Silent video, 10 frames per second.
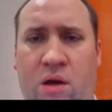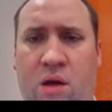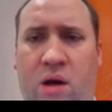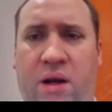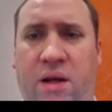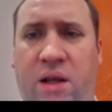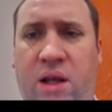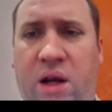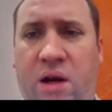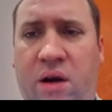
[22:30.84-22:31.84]
All right,
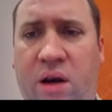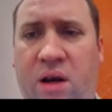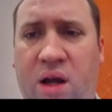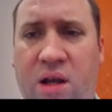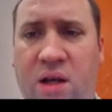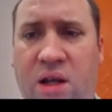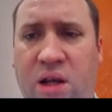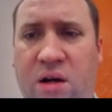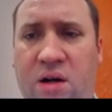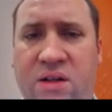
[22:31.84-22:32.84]
hearing none
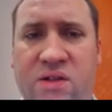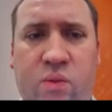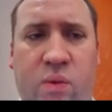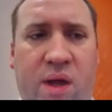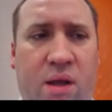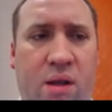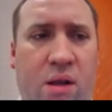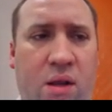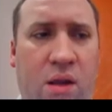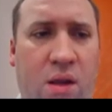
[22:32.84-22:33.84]
here as well.
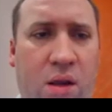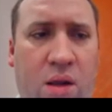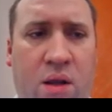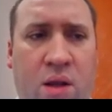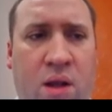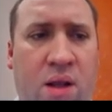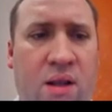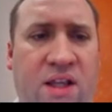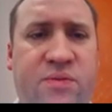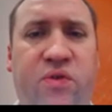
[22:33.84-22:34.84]

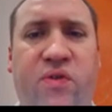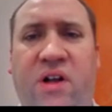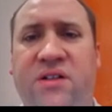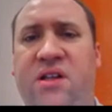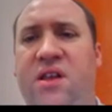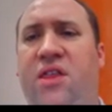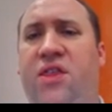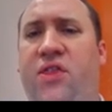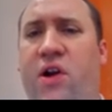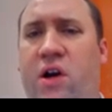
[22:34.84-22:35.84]
Let's move on to the
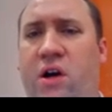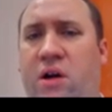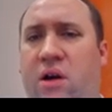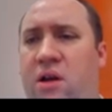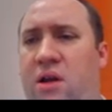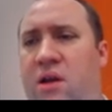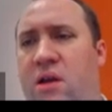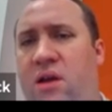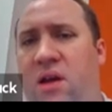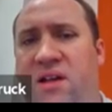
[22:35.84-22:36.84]
third
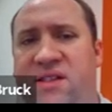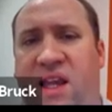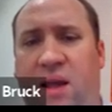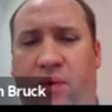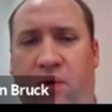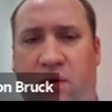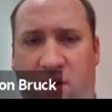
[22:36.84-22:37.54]
example.